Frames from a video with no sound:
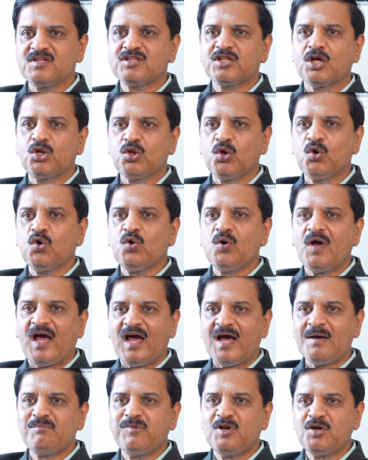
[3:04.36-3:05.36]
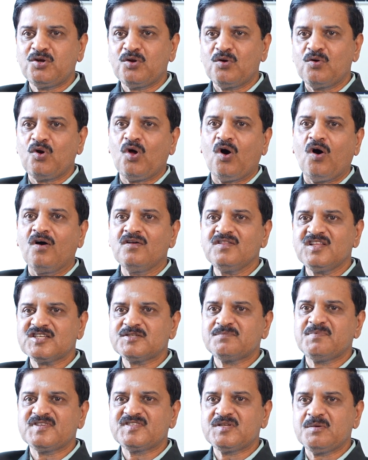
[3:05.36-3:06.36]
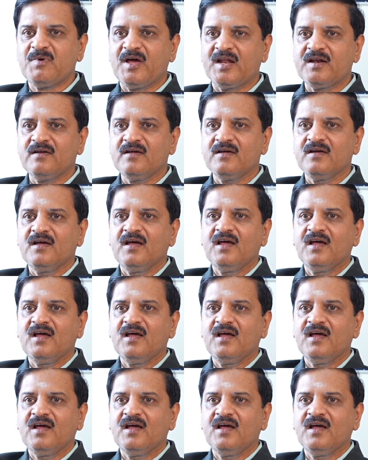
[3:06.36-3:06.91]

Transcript: with a low amplitude on the specimen,